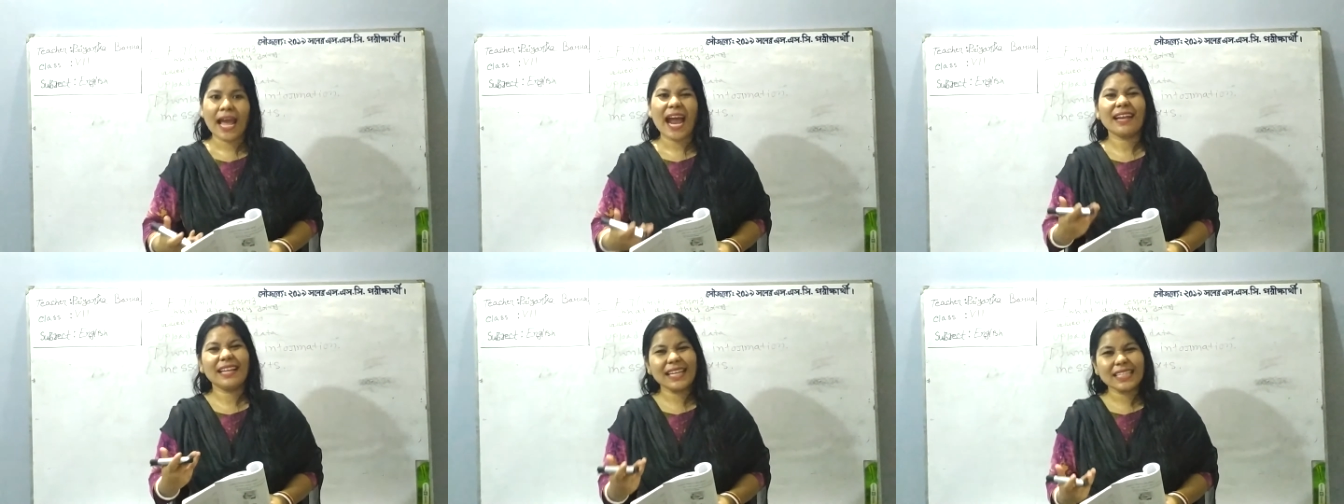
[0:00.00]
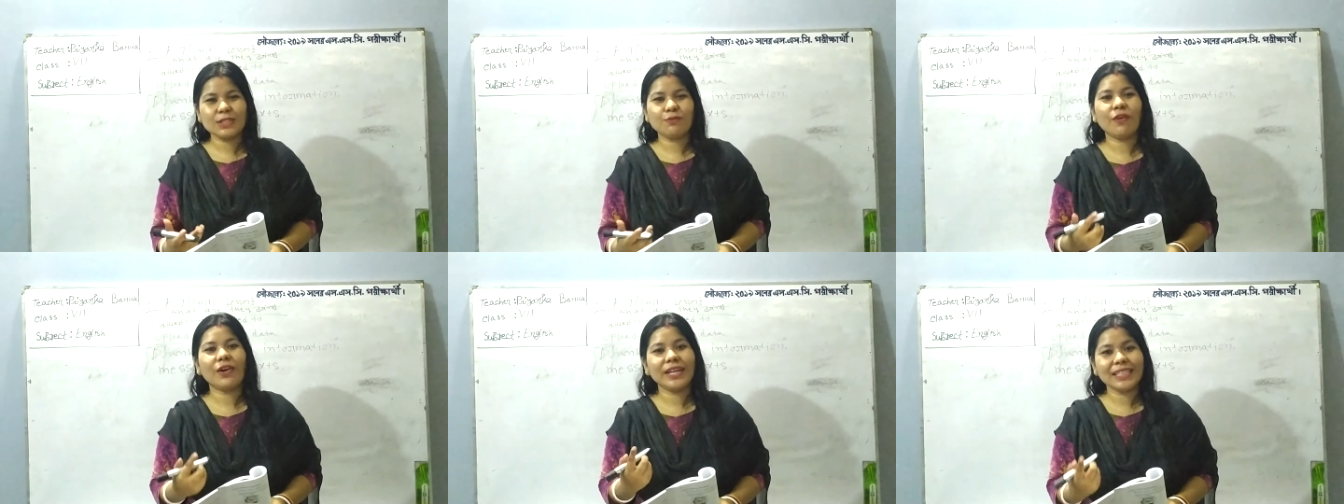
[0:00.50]
At least
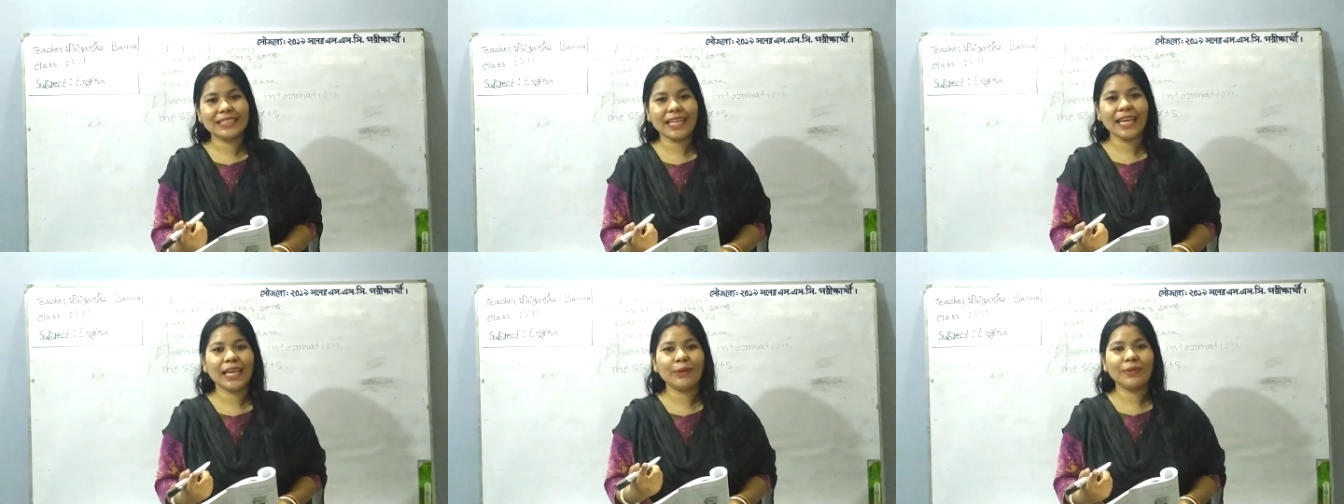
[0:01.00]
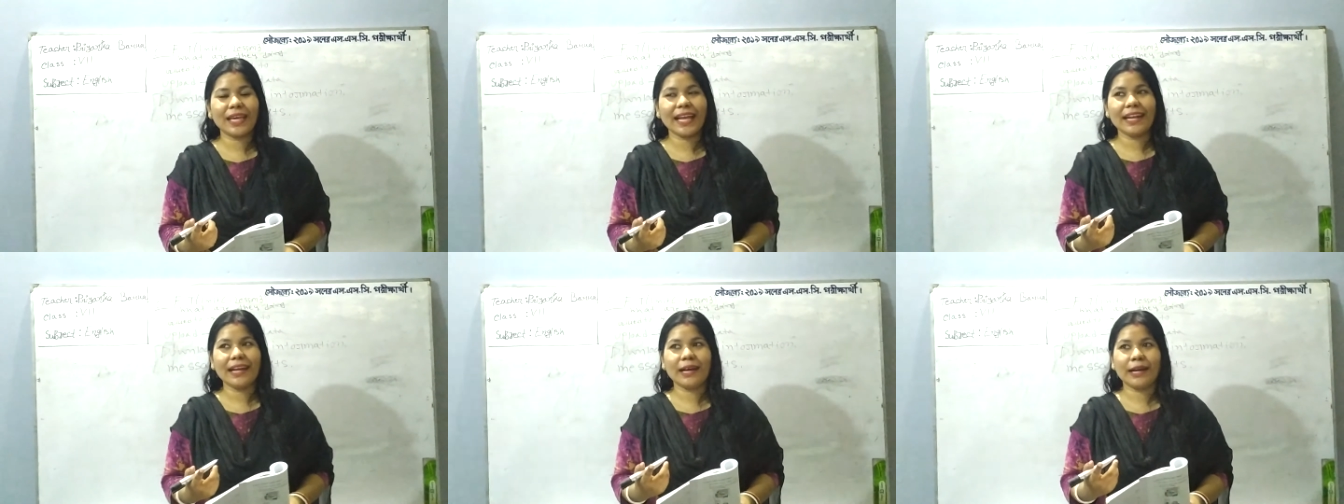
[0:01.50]
for a day you can